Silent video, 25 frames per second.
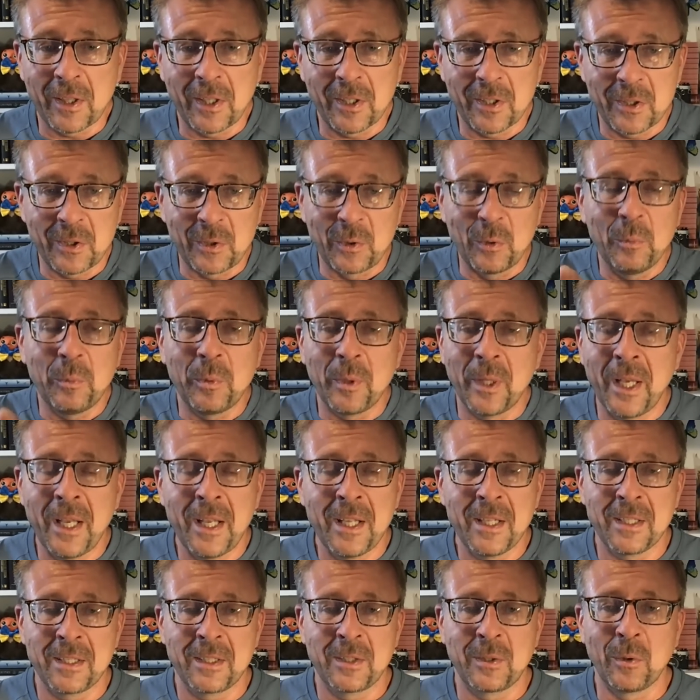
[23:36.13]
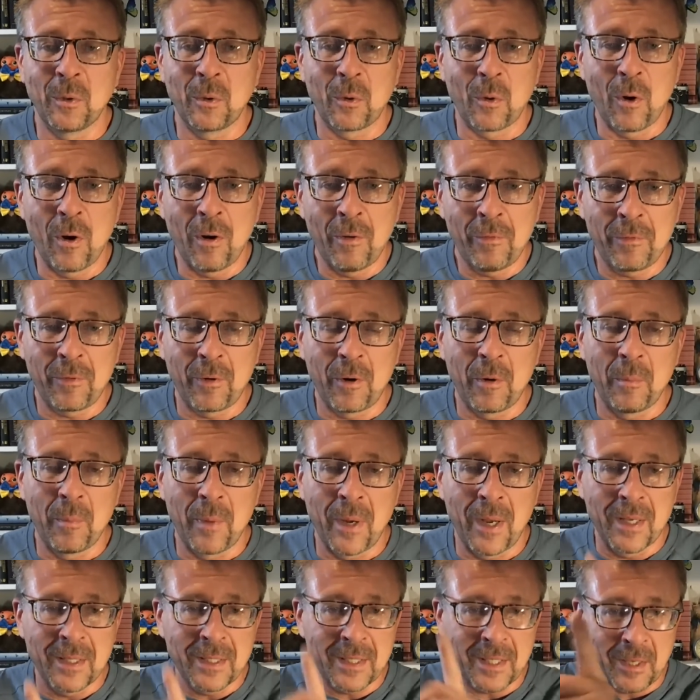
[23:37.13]
There's two planes took off from
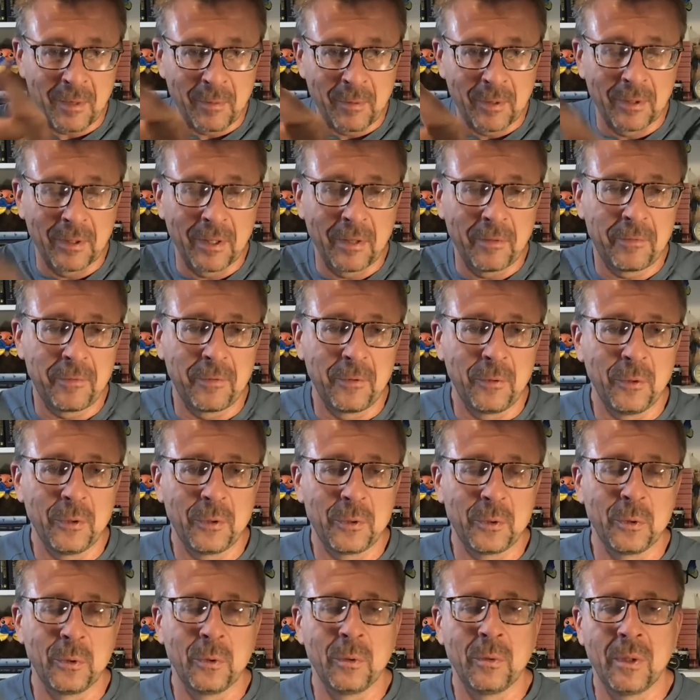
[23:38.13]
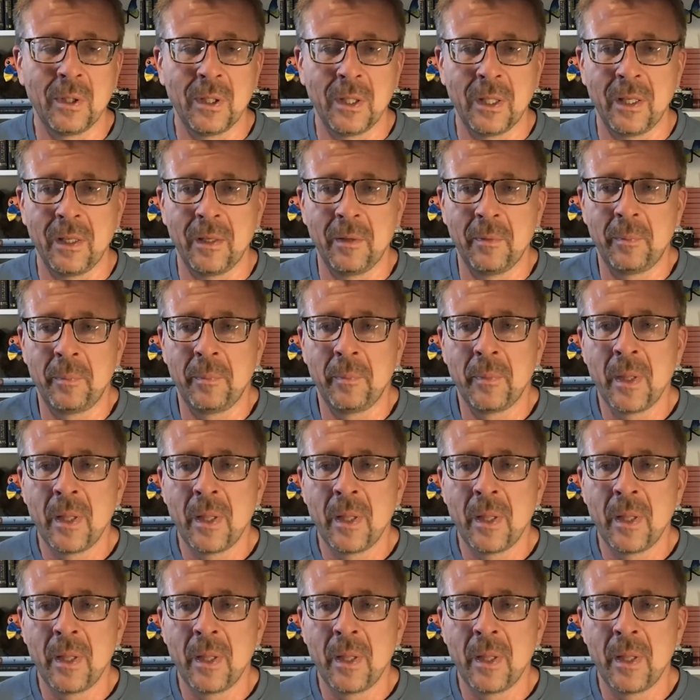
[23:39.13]
Moscow and they flew to